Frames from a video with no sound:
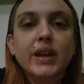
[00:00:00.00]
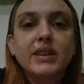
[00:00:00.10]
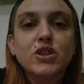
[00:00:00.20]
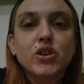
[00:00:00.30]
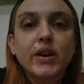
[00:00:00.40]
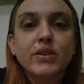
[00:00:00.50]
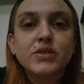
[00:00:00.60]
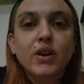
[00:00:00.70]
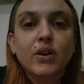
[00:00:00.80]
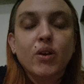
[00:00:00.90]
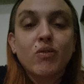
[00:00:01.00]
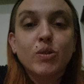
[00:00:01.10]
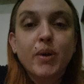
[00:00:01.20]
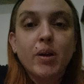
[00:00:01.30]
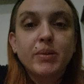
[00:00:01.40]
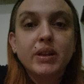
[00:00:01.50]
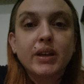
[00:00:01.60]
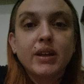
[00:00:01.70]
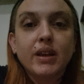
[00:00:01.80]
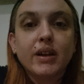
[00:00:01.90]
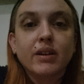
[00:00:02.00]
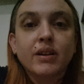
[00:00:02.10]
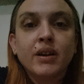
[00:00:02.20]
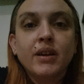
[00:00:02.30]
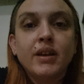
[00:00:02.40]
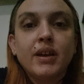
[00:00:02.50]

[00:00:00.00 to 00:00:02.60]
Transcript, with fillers: Like the jails are overpopulated here.